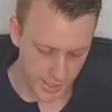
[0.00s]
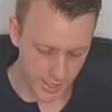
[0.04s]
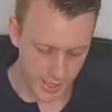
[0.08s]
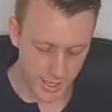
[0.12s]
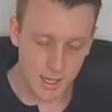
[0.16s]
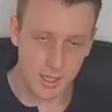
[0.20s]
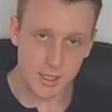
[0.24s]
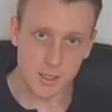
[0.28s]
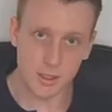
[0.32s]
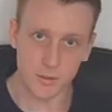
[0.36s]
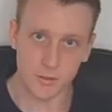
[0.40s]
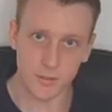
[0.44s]

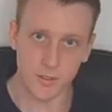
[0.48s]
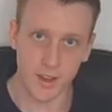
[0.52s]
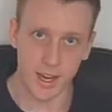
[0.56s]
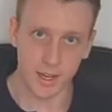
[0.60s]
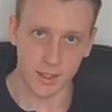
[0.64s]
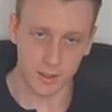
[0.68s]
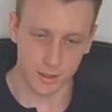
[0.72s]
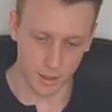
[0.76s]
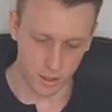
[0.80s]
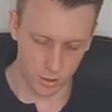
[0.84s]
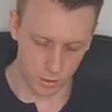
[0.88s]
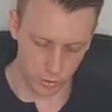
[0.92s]
is a
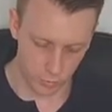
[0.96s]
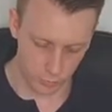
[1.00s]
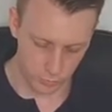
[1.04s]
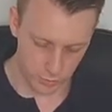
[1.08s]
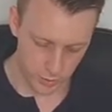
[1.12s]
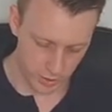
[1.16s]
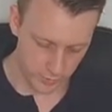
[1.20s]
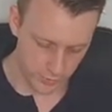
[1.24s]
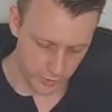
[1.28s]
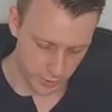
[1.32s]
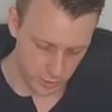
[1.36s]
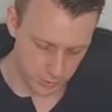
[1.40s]
factor of P
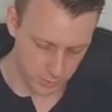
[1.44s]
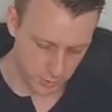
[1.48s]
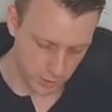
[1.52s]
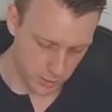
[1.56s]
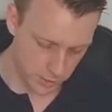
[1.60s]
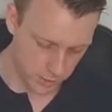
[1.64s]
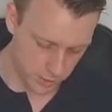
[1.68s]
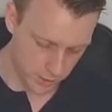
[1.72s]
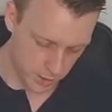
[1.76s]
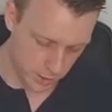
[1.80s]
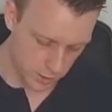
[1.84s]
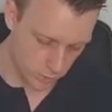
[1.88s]
of x, because
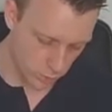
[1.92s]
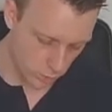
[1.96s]
this